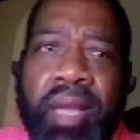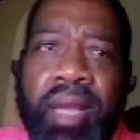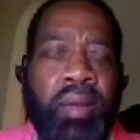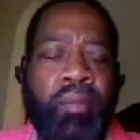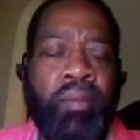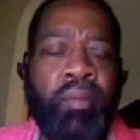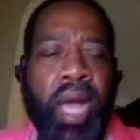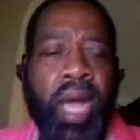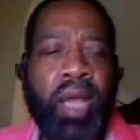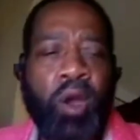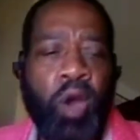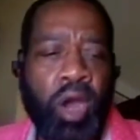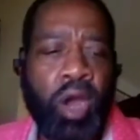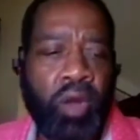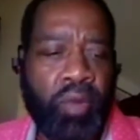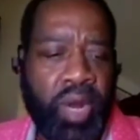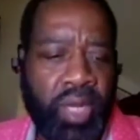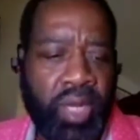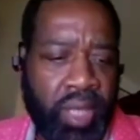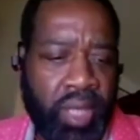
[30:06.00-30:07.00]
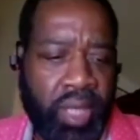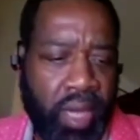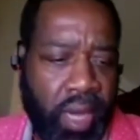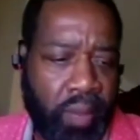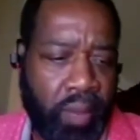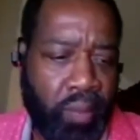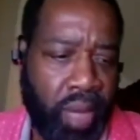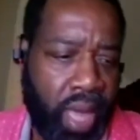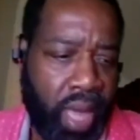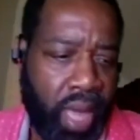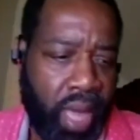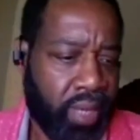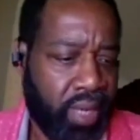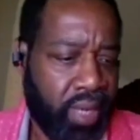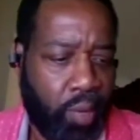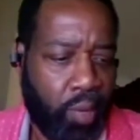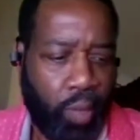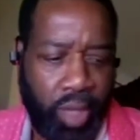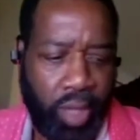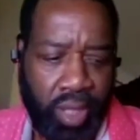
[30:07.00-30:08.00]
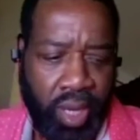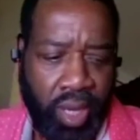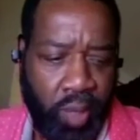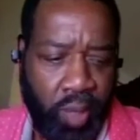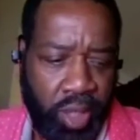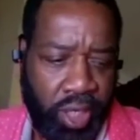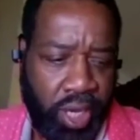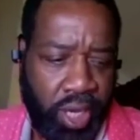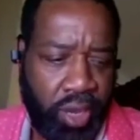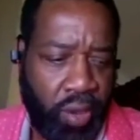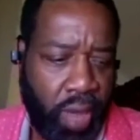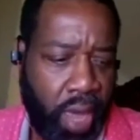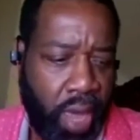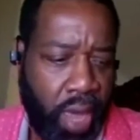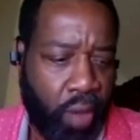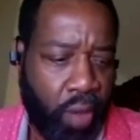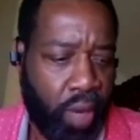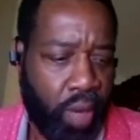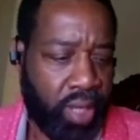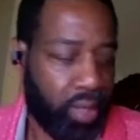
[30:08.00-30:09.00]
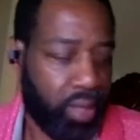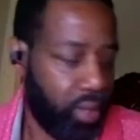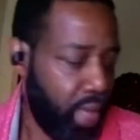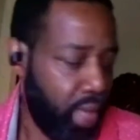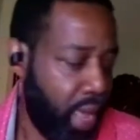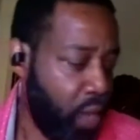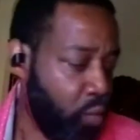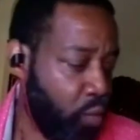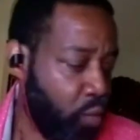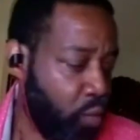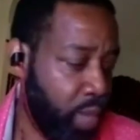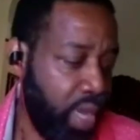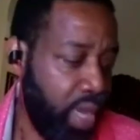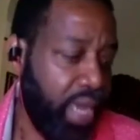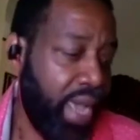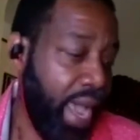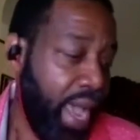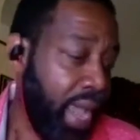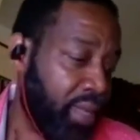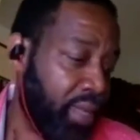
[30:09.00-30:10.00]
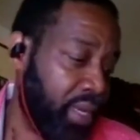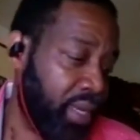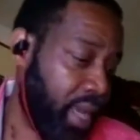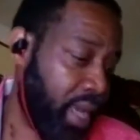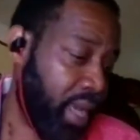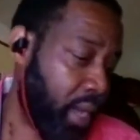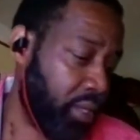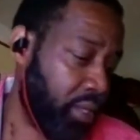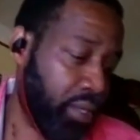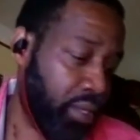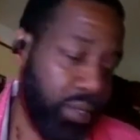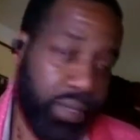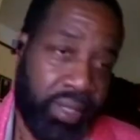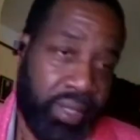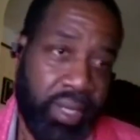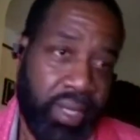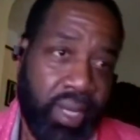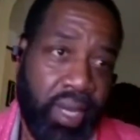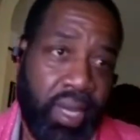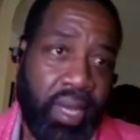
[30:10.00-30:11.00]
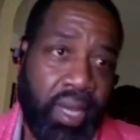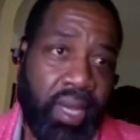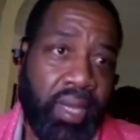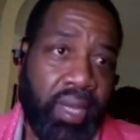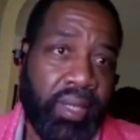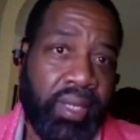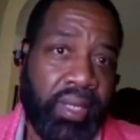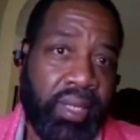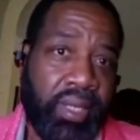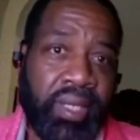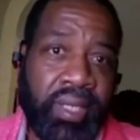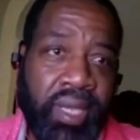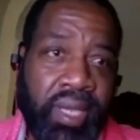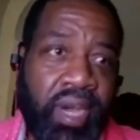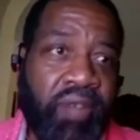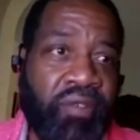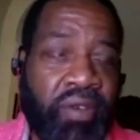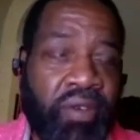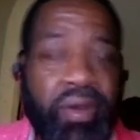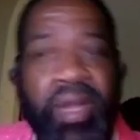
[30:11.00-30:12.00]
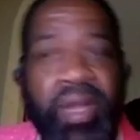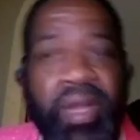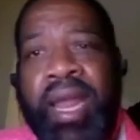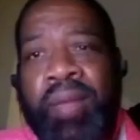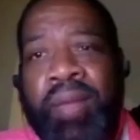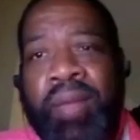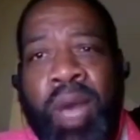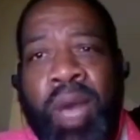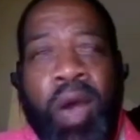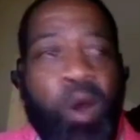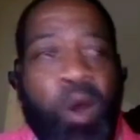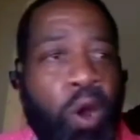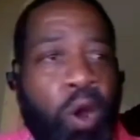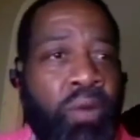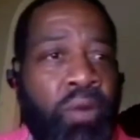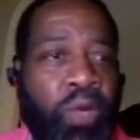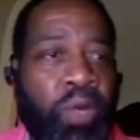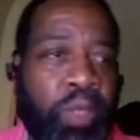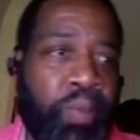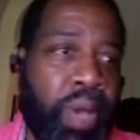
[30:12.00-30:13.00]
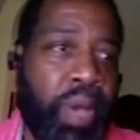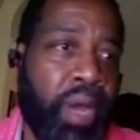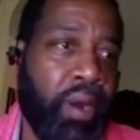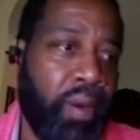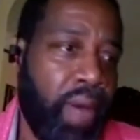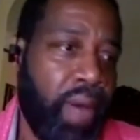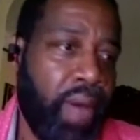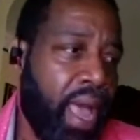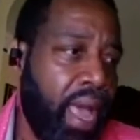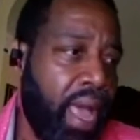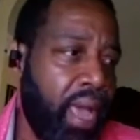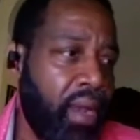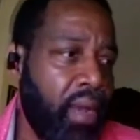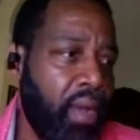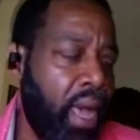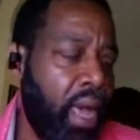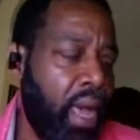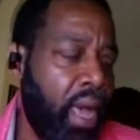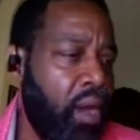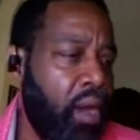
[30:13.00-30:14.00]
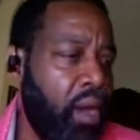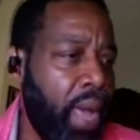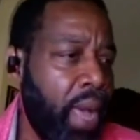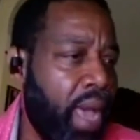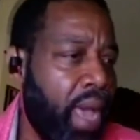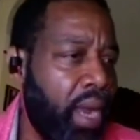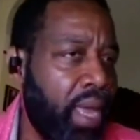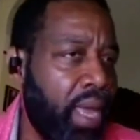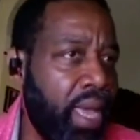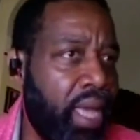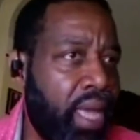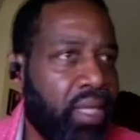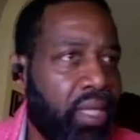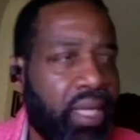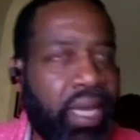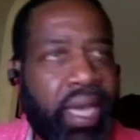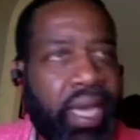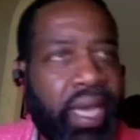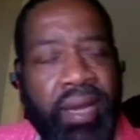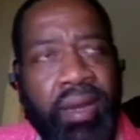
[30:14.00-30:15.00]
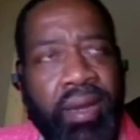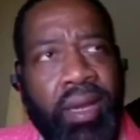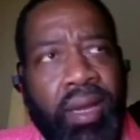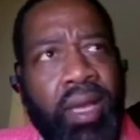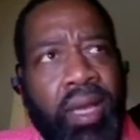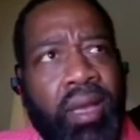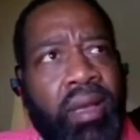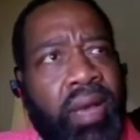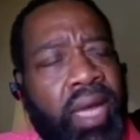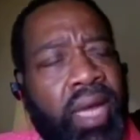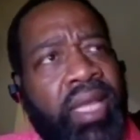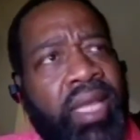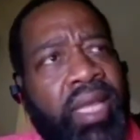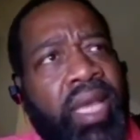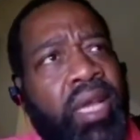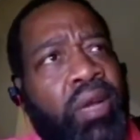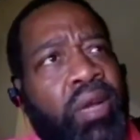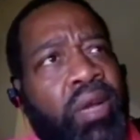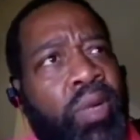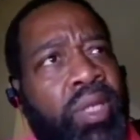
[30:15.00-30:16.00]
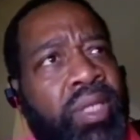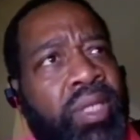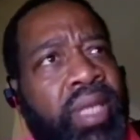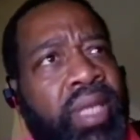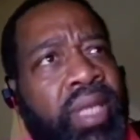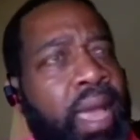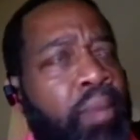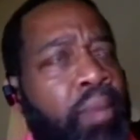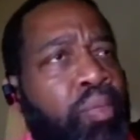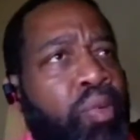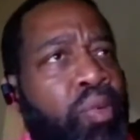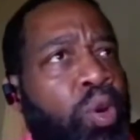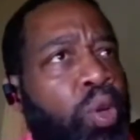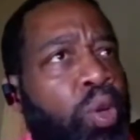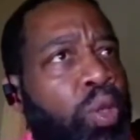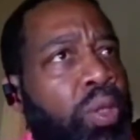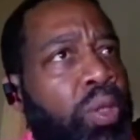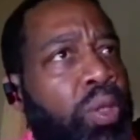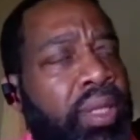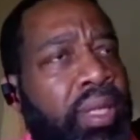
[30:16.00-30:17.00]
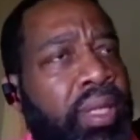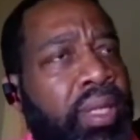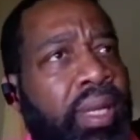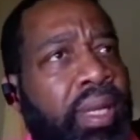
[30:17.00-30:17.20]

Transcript: my arteries are unblocked. And let me tell you how me and the doctors discovered that my heart was better. I had an incident. I think it was April